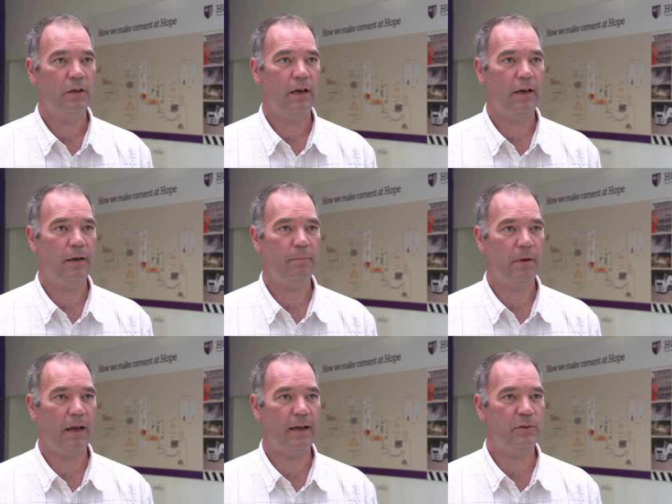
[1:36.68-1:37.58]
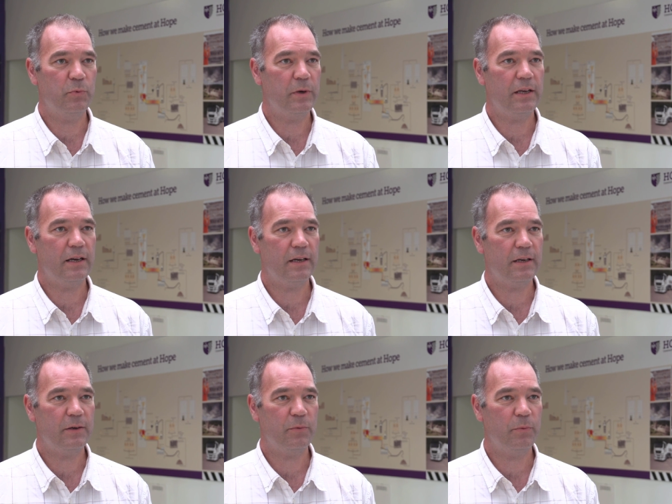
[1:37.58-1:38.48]
um, and we,
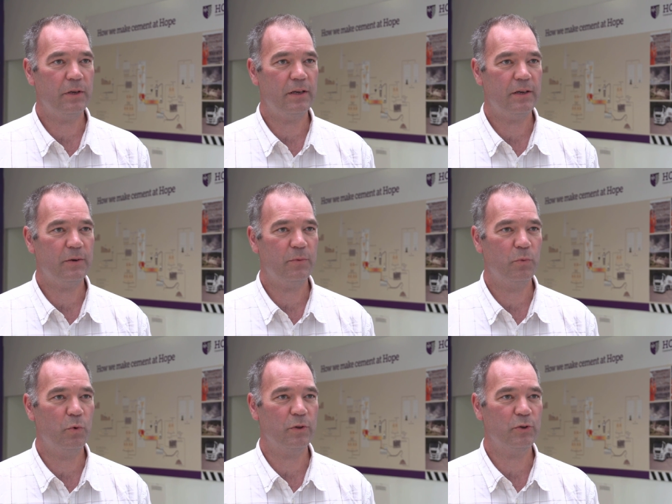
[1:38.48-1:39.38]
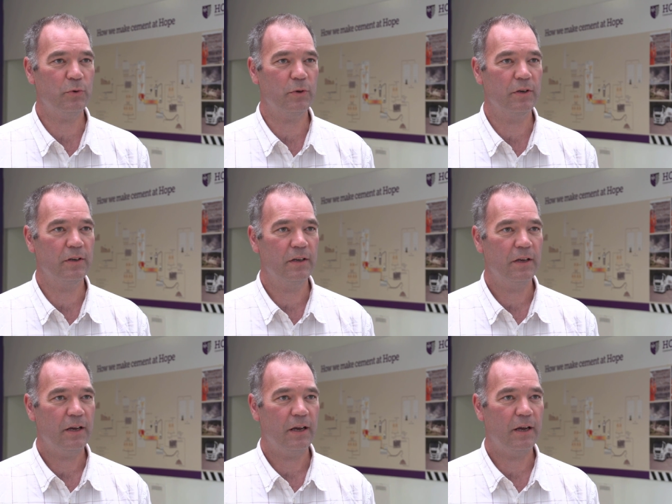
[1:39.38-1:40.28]
uh, we uh, walk the talk.
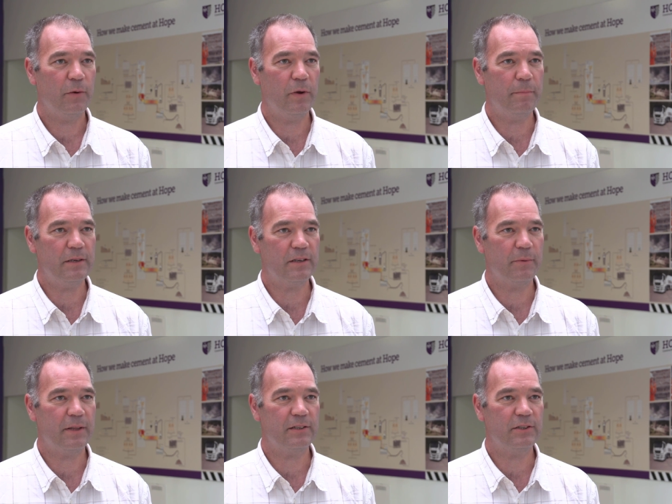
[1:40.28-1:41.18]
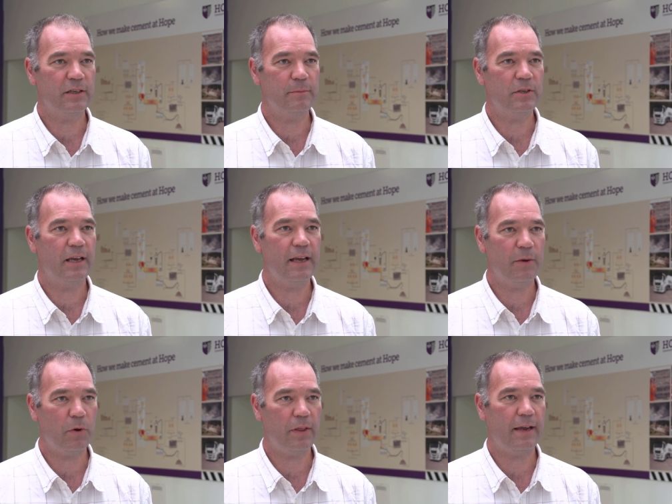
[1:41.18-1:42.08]
Uh, we meet up with our teams,
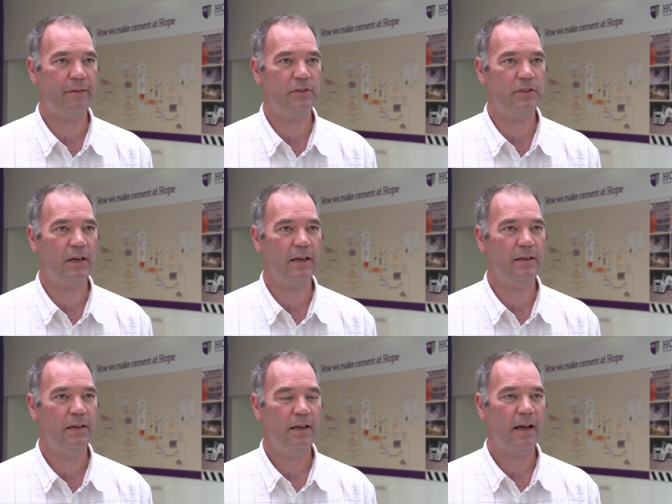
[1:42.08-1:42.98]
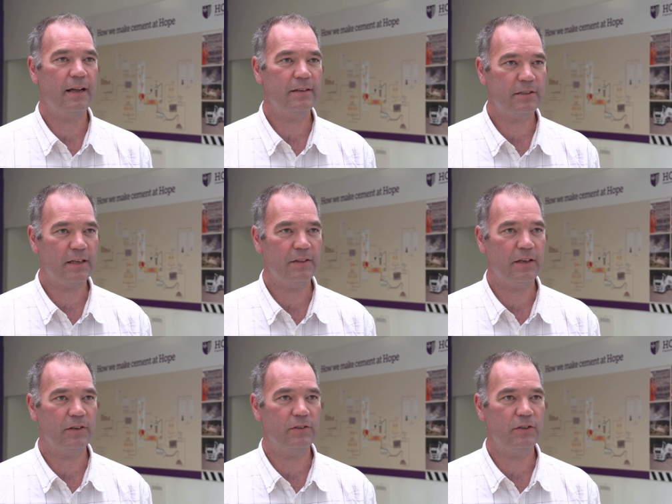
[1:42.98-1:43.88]
hear what they have to say, understand
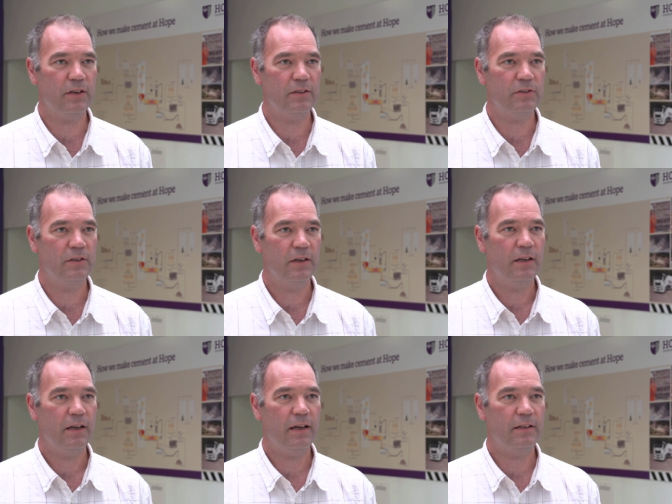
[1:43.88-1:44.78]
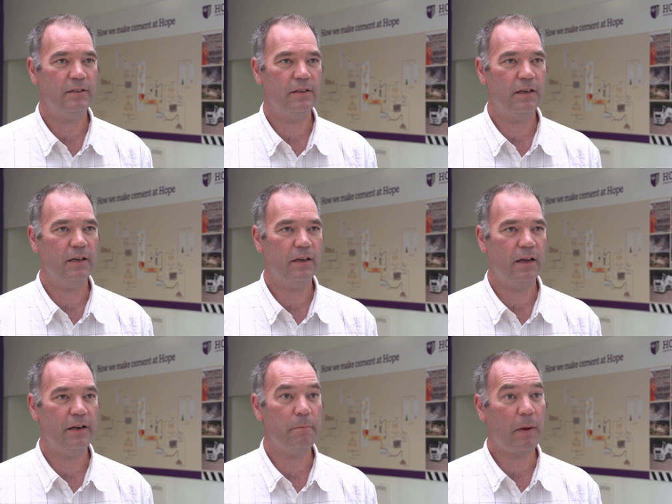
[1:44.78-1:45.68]
their concerns, and, uh,
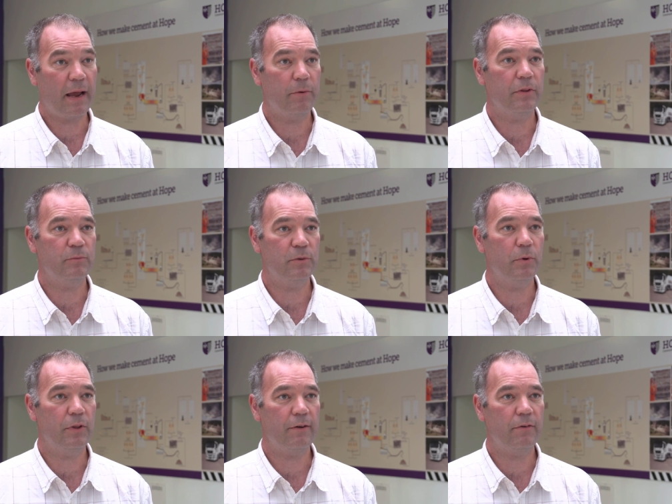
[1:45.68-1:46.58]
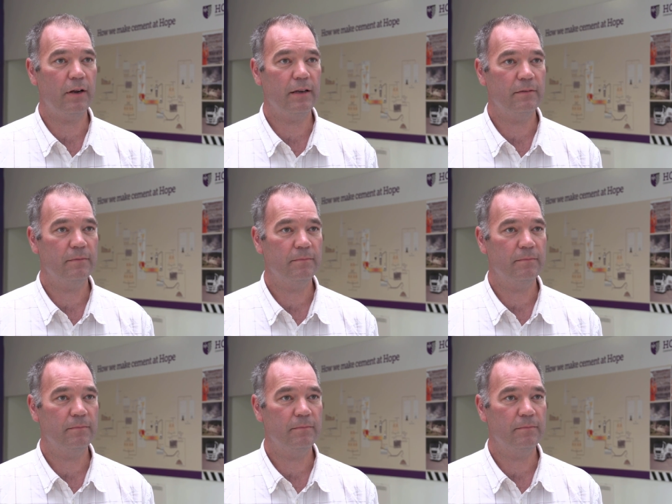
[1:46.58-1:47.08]
and empower them to put that right.